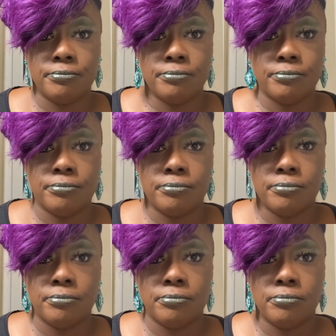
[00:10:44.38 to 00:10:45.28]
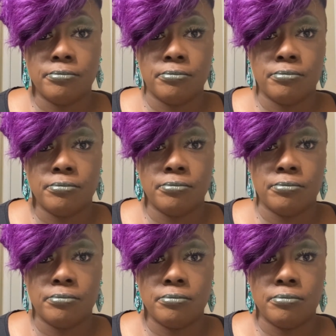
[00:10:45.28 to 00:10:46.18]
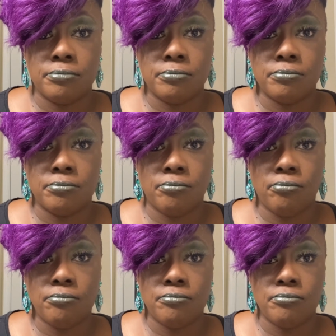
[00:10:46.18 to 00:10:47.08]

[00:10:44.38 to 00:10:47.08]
No one is speaking in this clip.